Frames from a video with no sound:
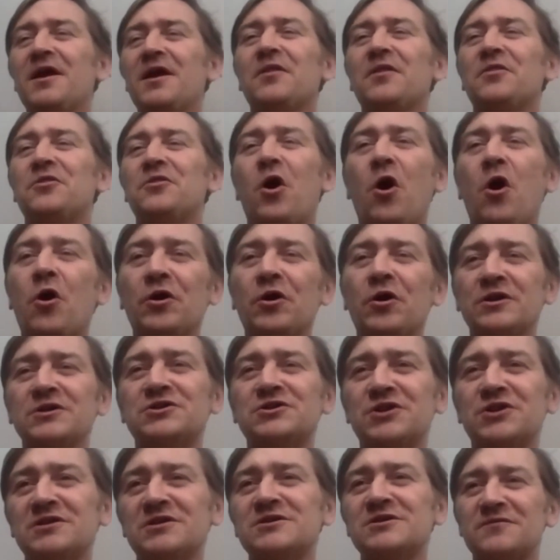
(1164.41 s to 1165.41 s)
the
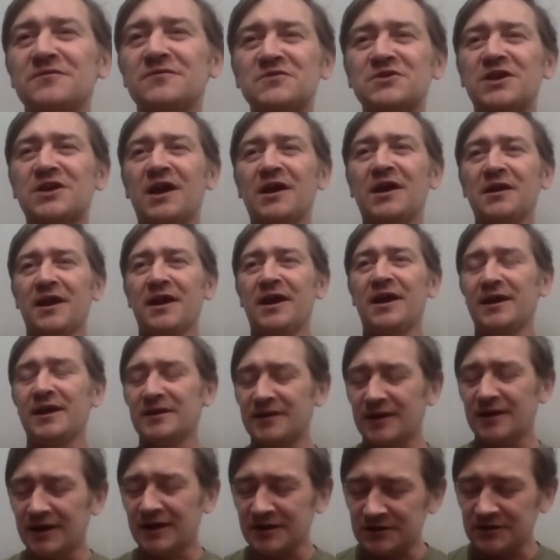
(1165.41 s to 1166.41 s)
origins of
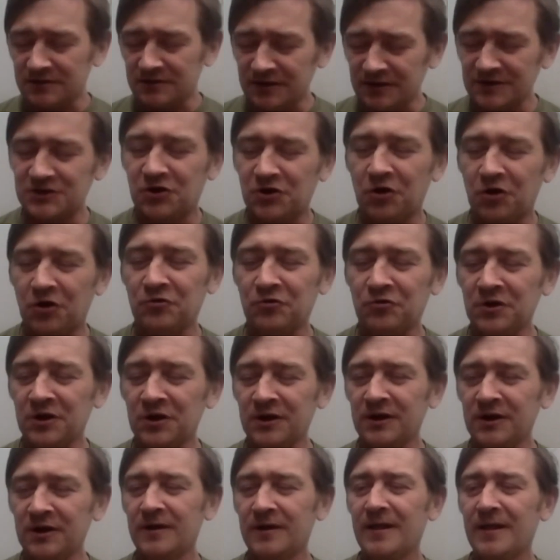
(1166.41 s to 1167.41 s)
skinhead is this
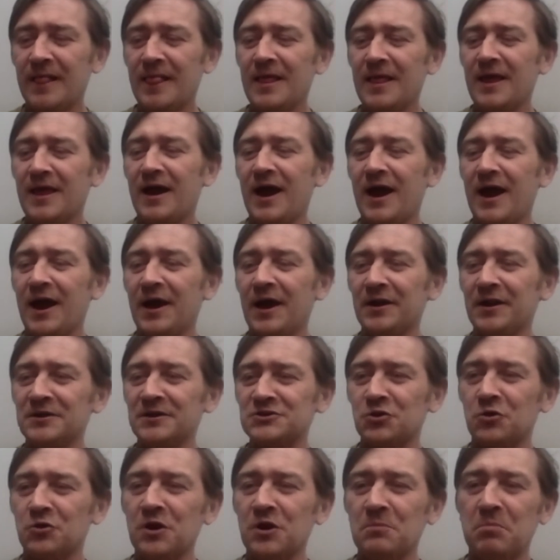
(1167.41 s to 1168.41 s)
country, and
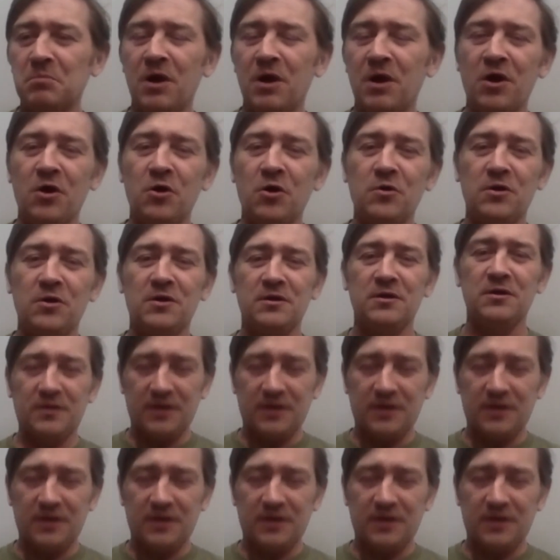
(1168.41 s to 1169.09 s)
it's all about